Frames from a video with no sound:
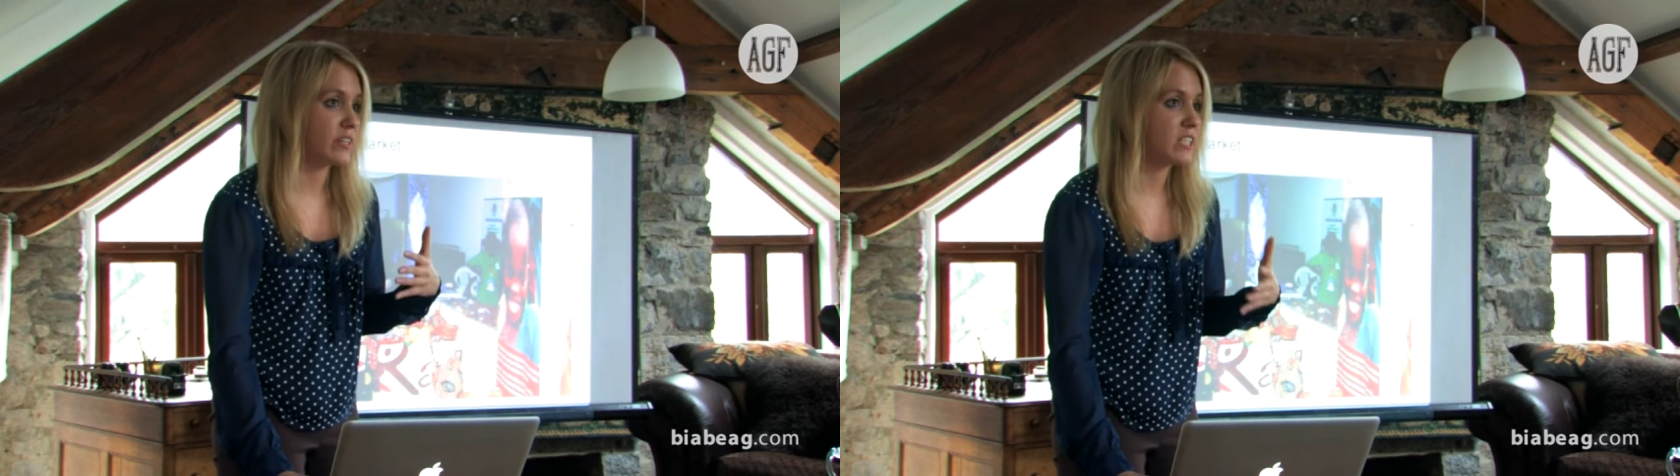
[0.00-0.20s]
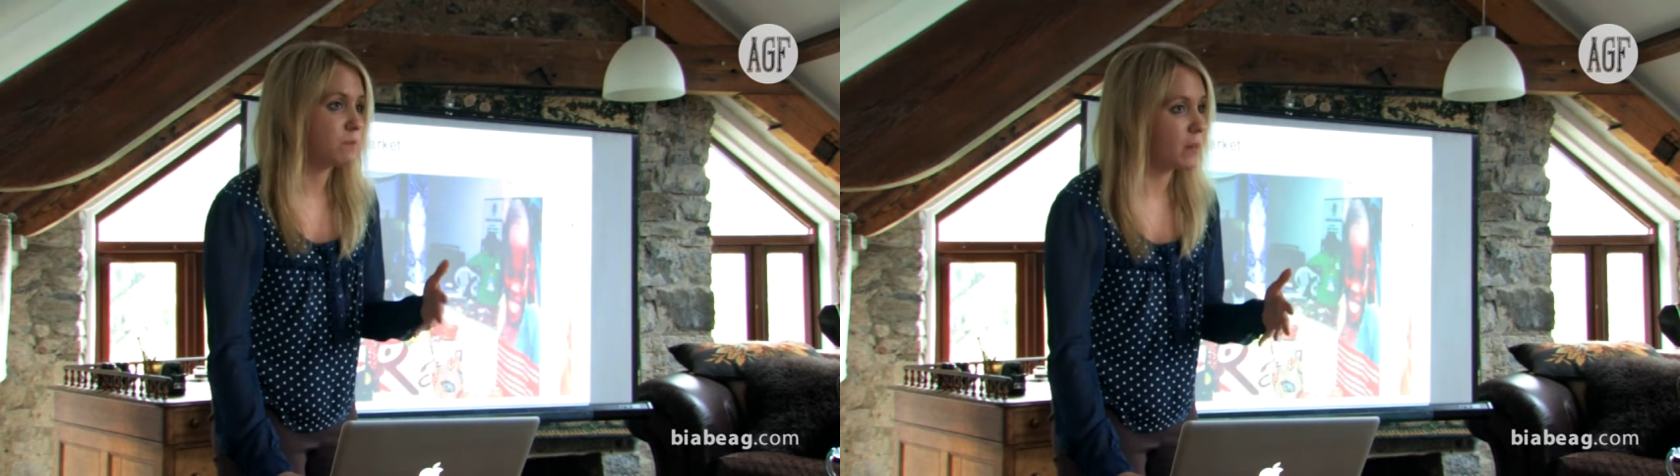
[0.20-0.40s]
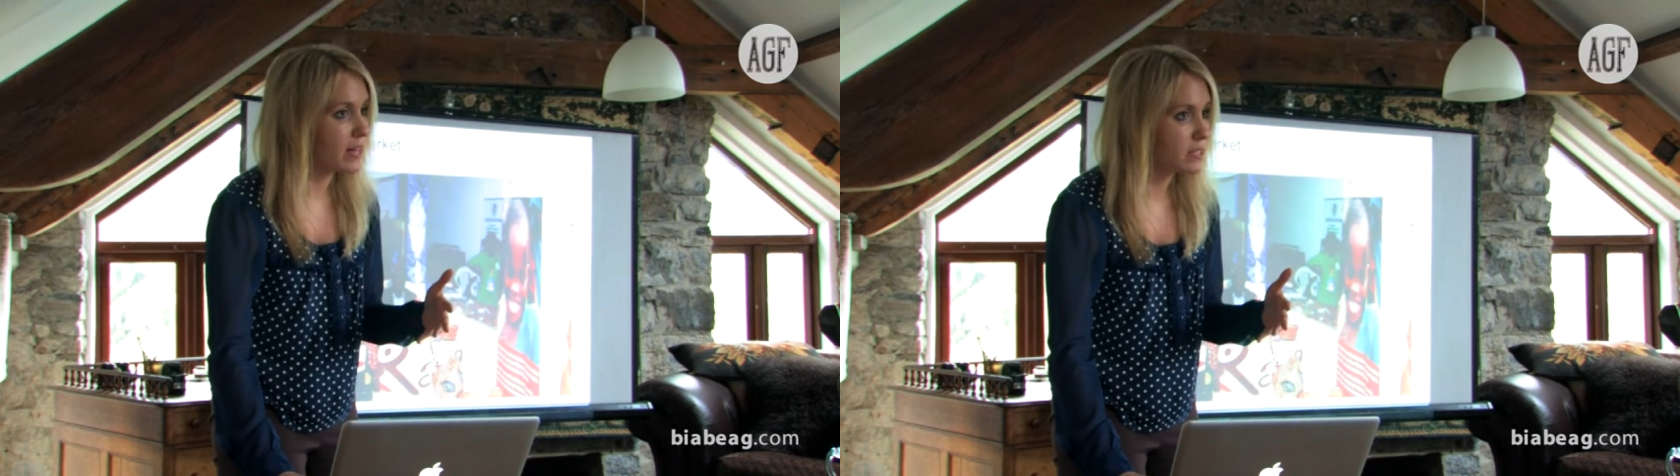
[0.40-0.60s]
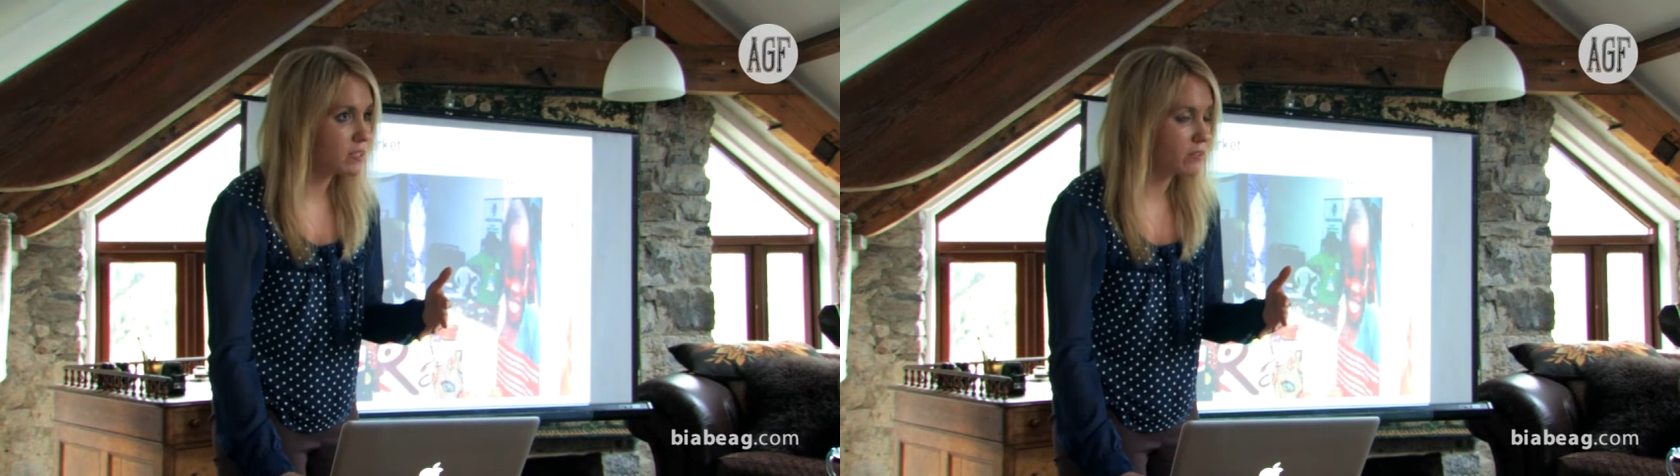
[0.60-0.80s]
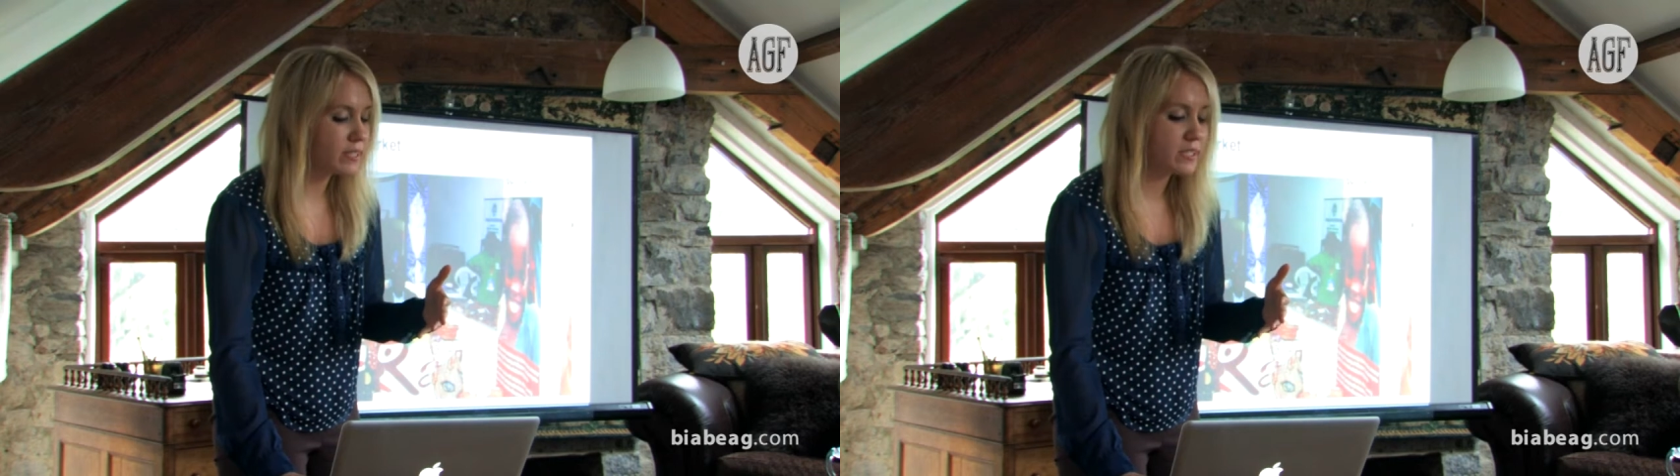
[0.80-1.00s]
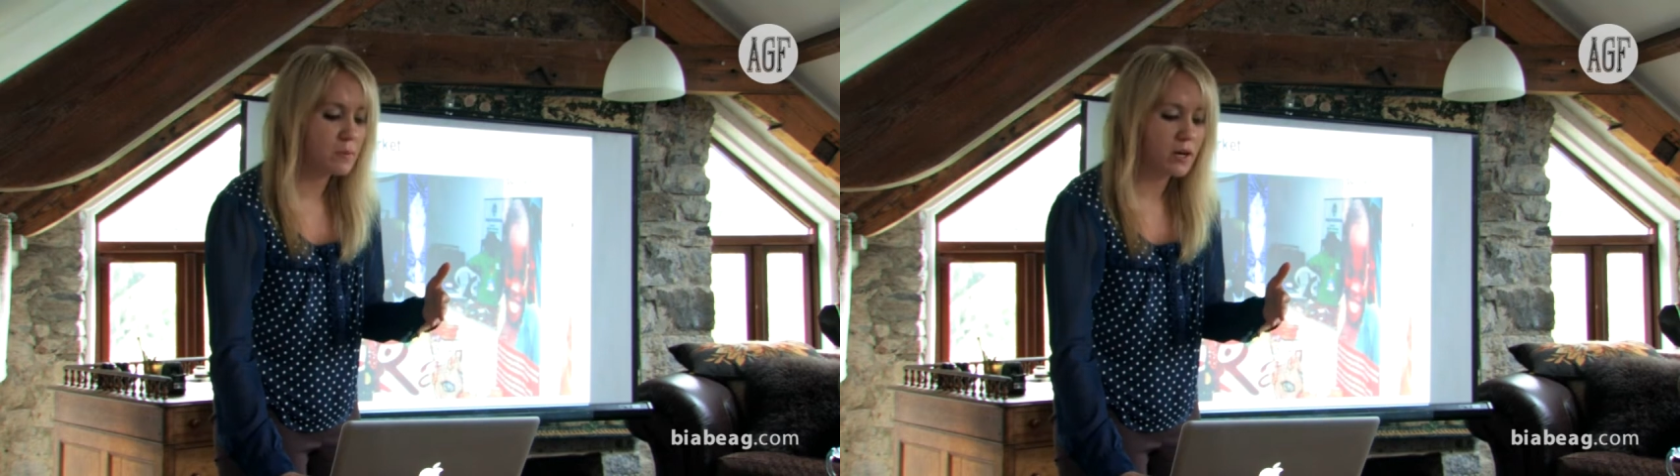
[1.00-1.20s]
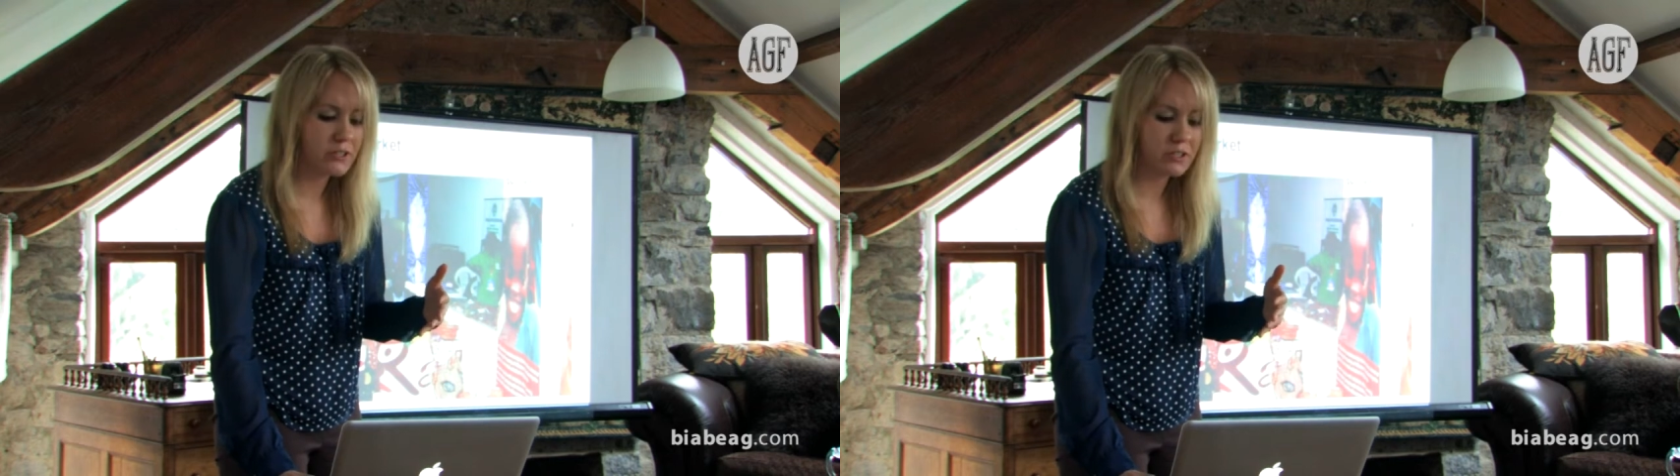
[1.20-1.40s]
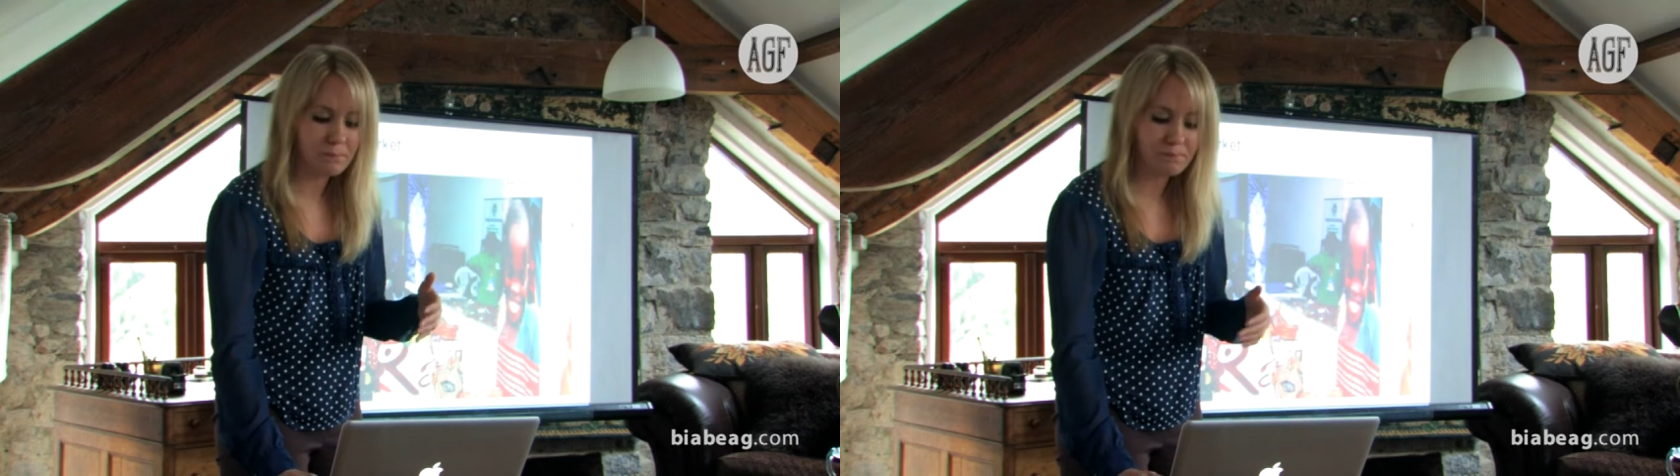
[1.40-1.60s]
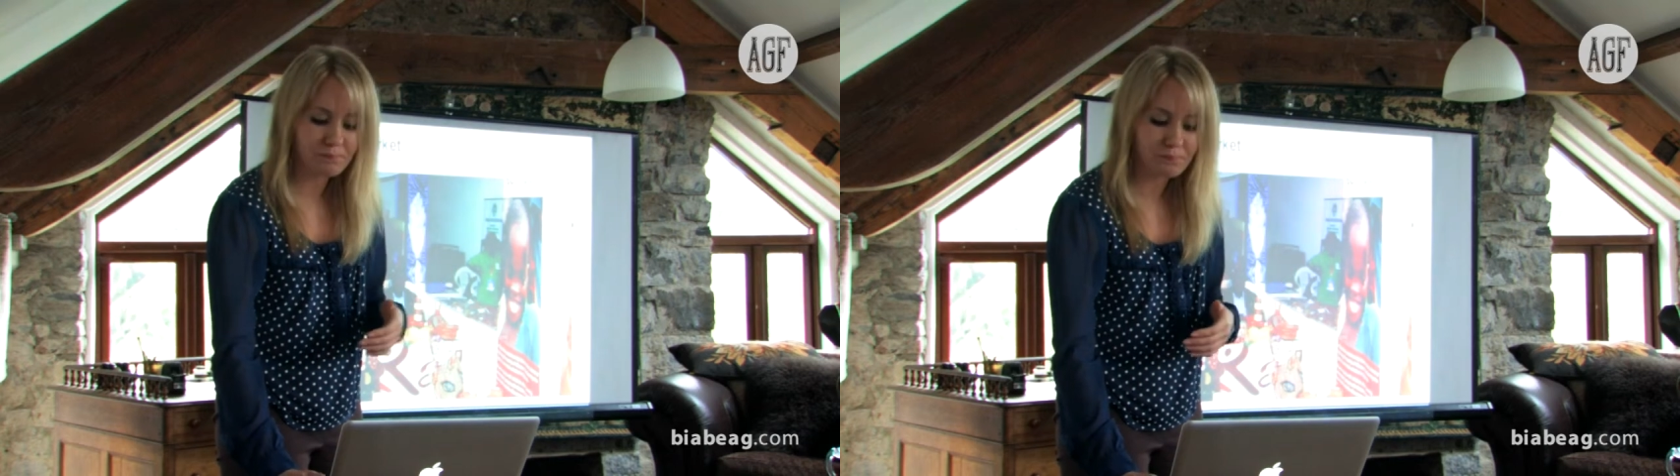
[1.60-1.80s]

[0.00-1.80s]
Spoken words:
expand on this model.